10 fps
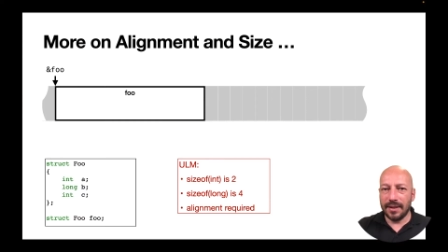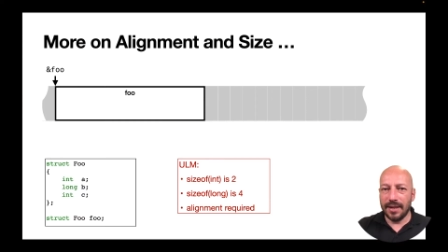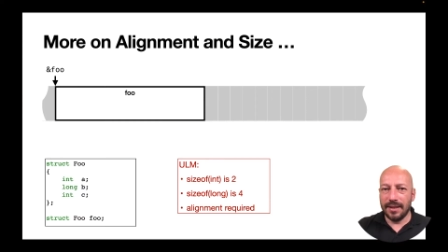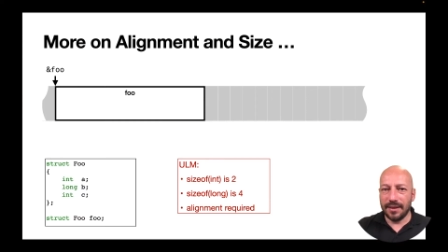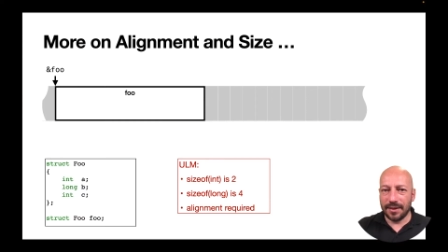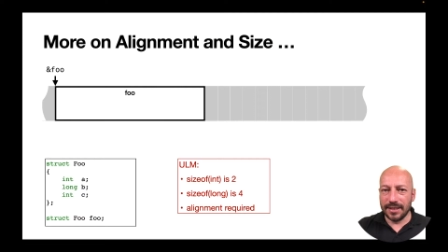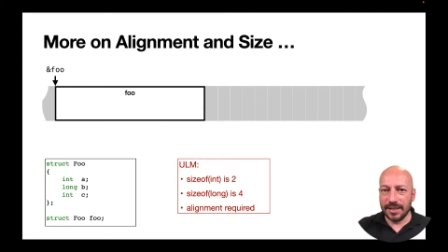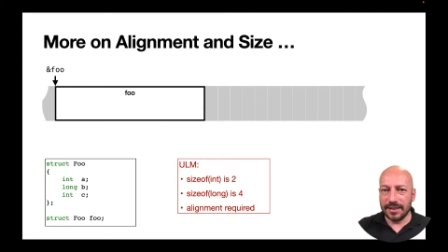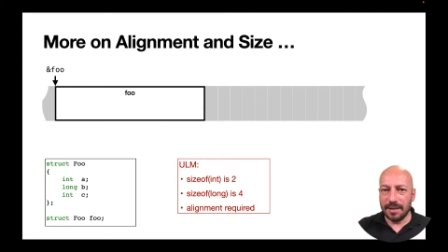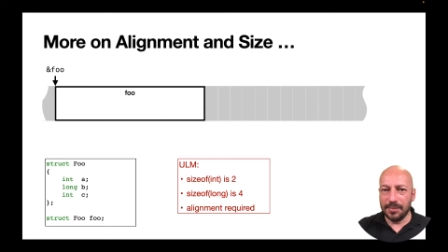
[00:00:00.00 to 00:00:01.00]
In this
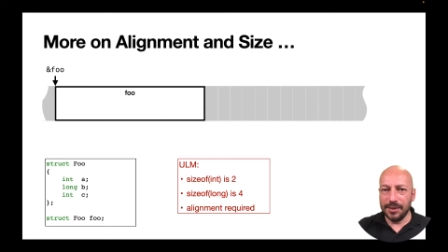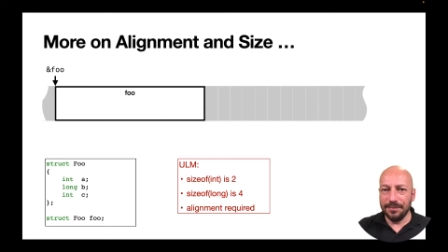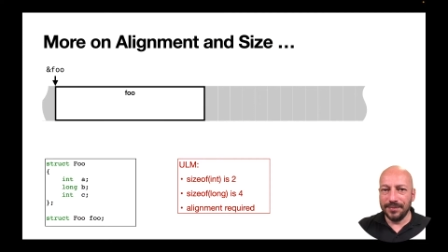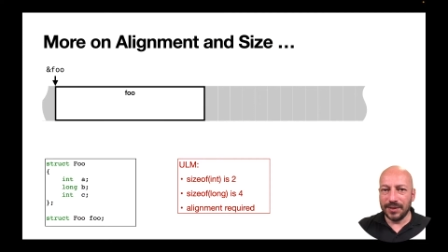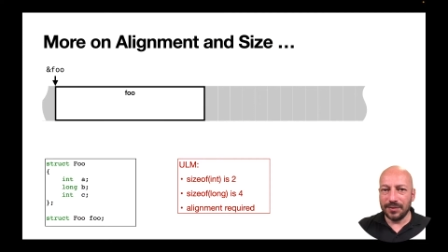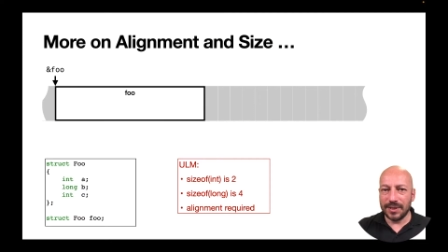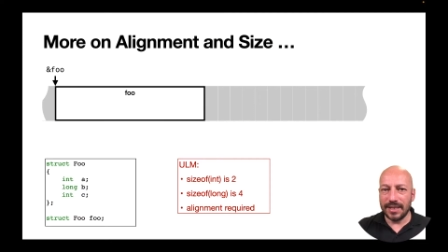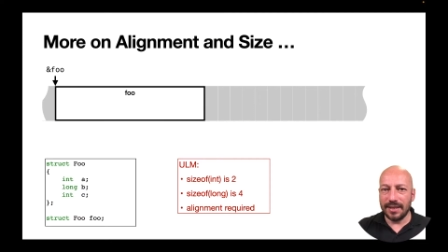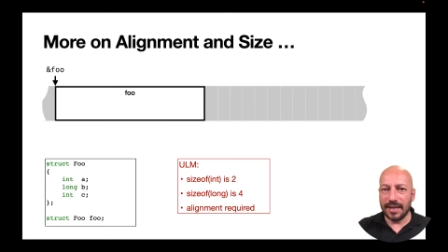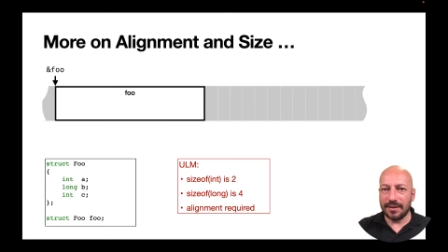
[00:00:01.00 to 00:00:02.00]
example, you will
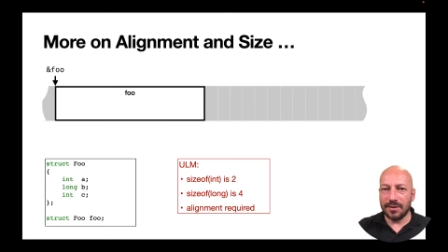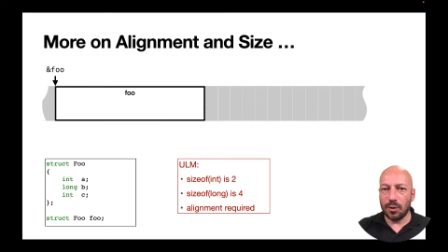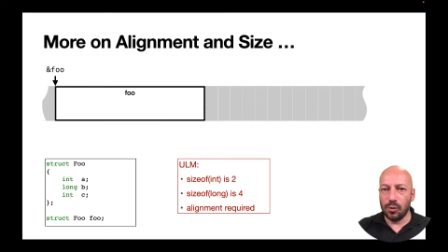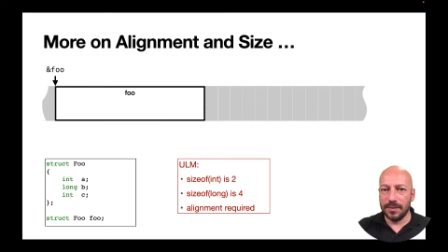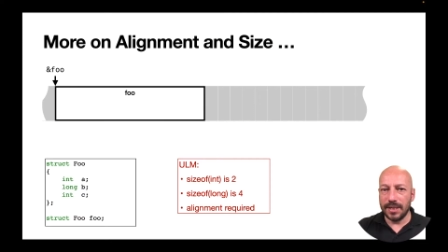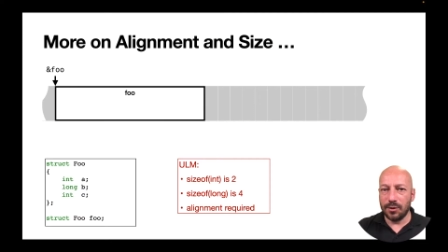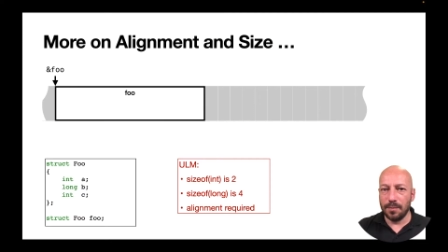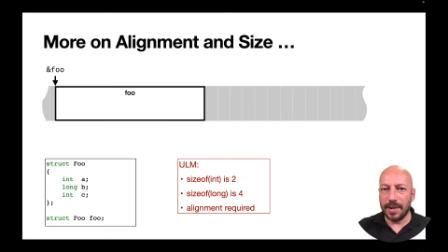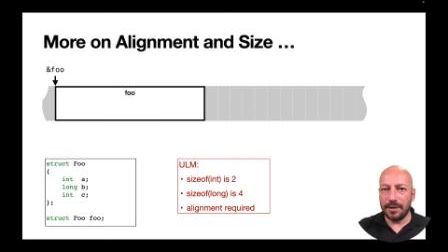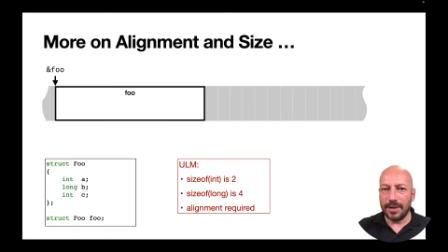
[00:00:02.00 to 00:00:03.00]
see that the ULMC
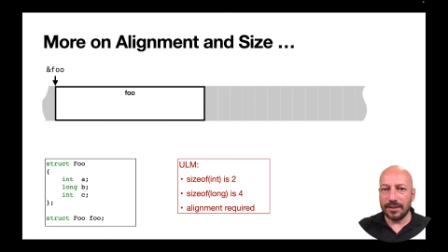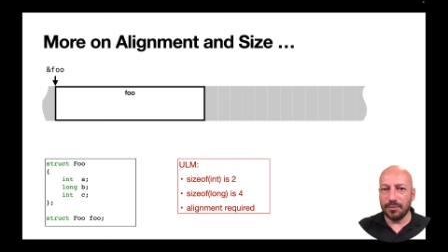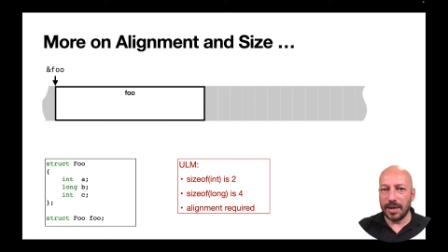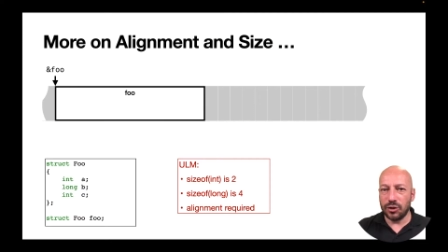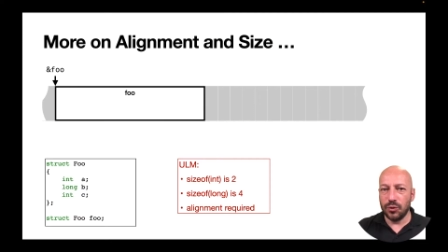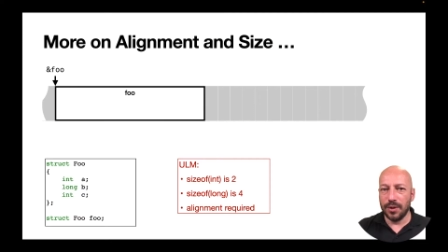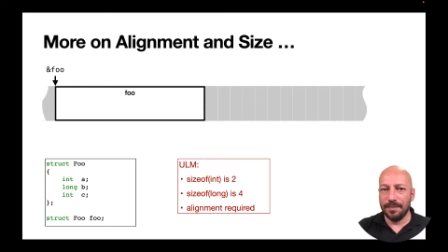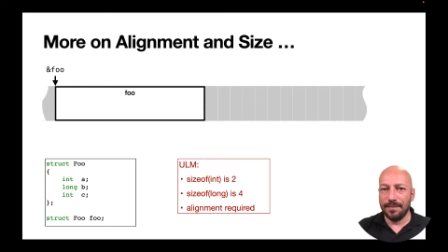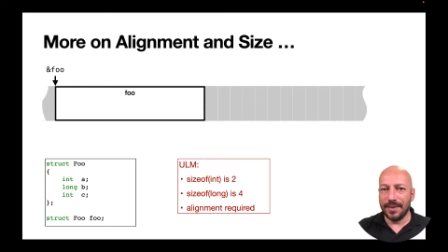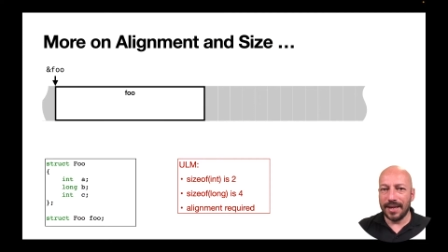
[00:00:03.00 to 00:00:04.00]
compiler has to make
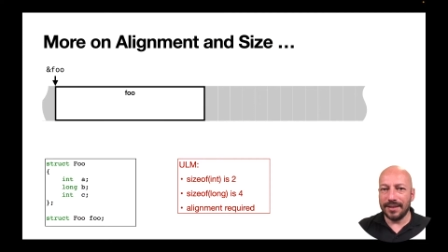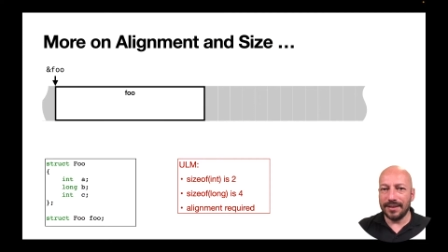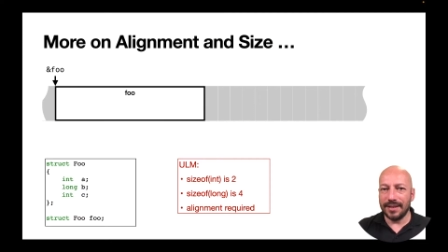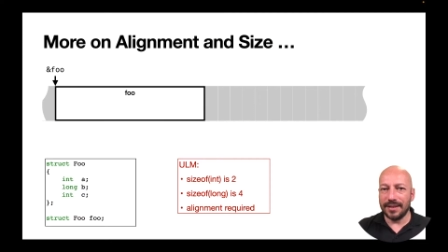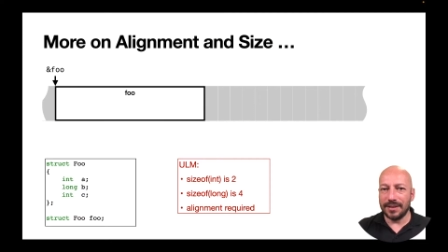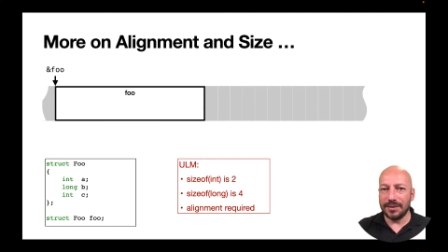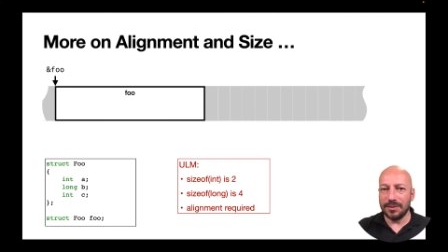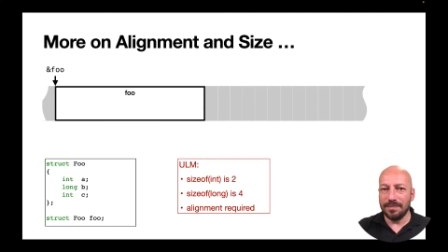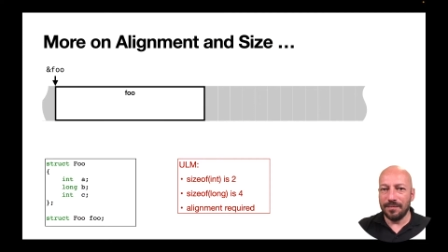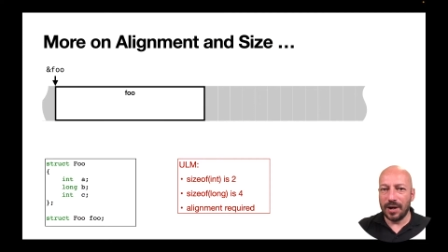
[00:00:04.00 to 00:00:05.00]
sure that a
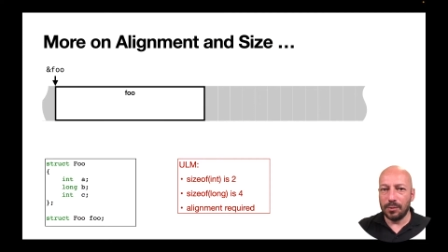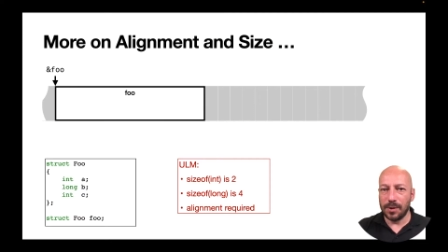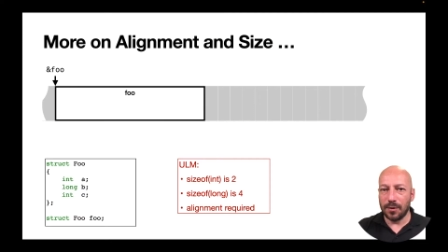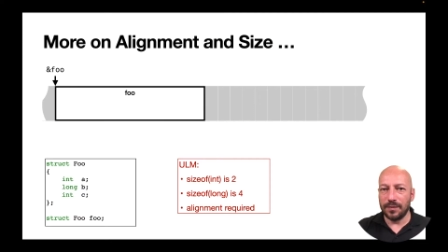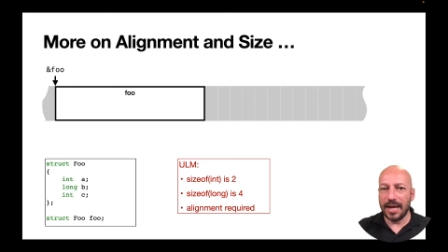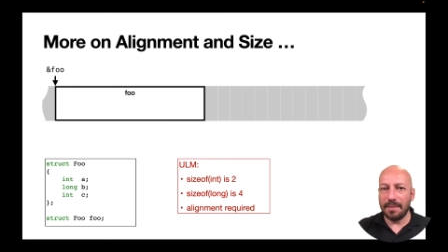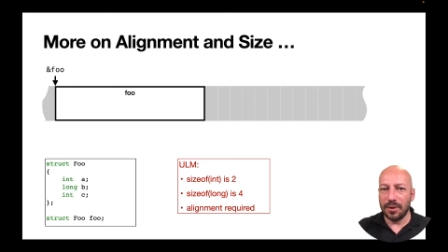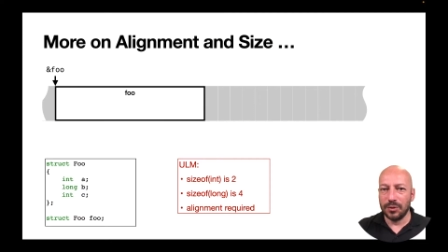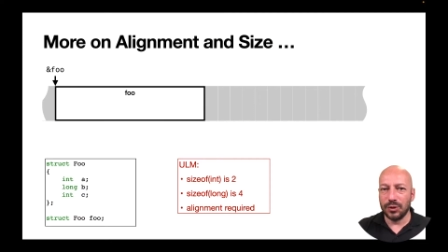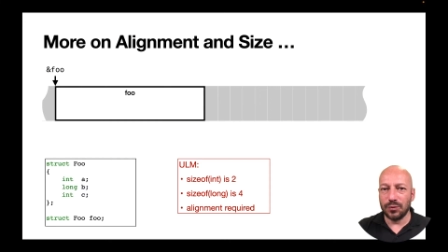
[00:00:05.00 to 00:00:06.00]
variable of type
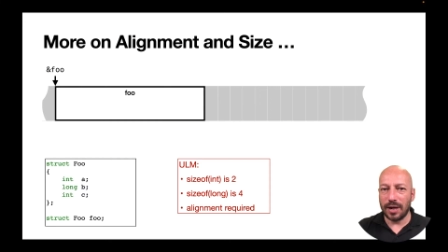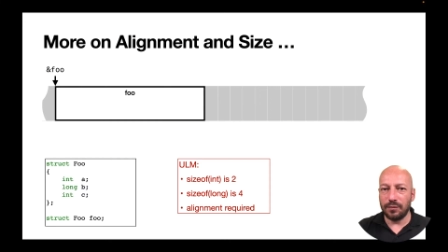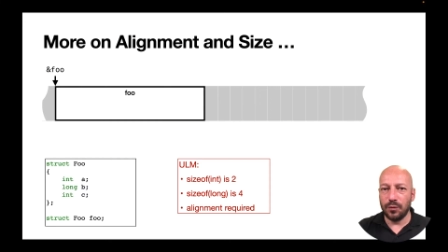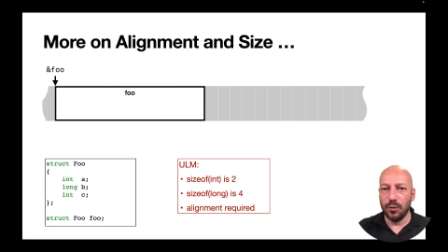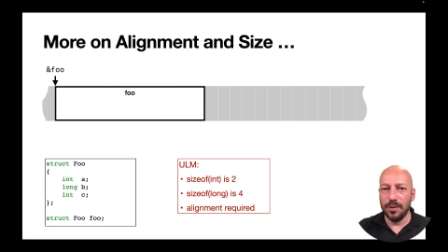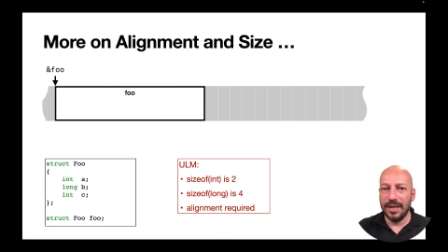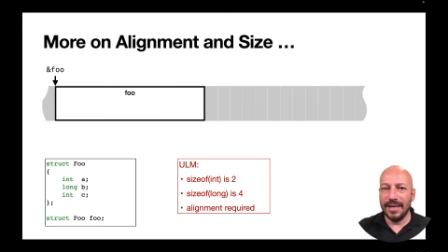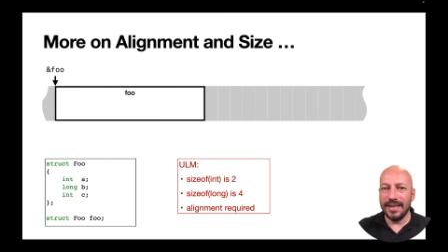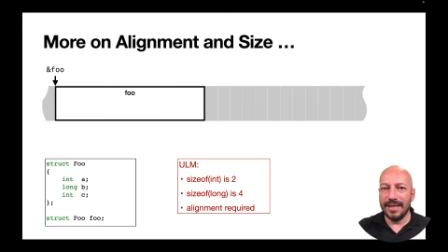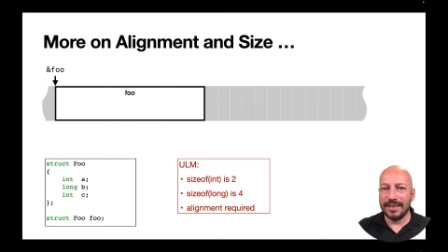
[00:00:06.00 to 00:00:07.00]
struct foo
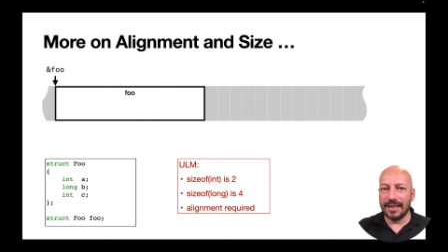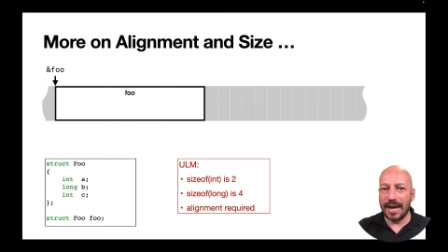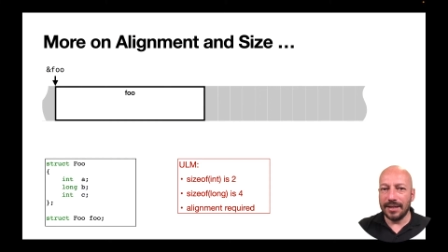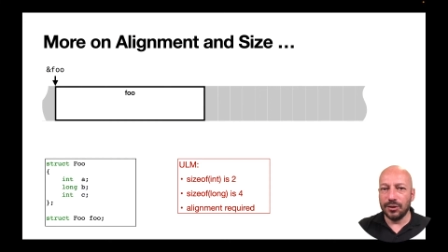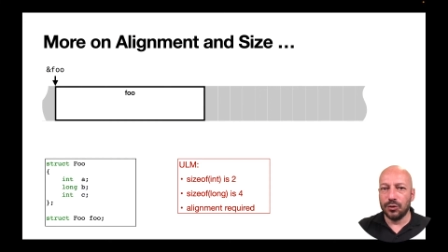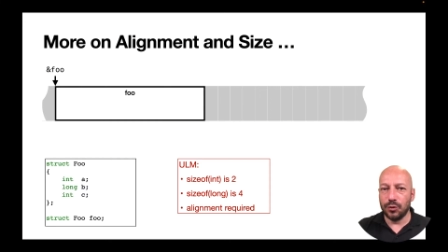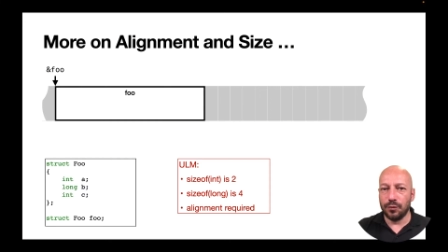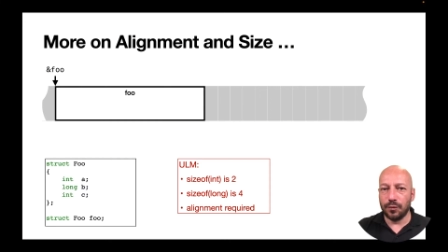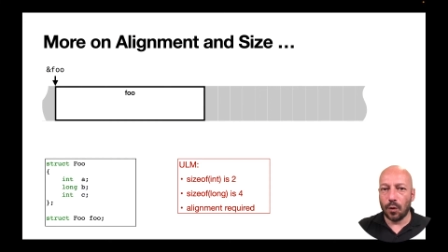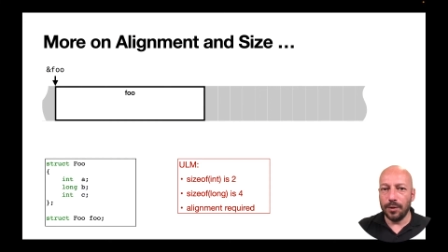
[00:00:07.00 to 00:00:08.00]
is aligned to
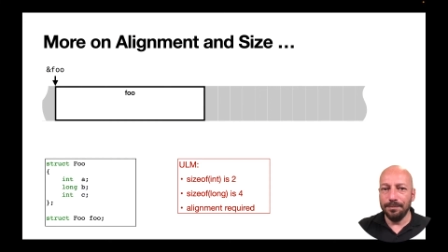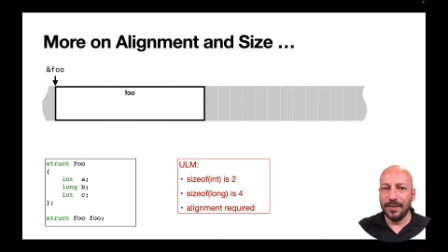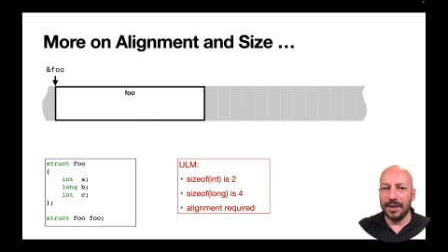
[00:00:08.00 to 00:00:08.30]
4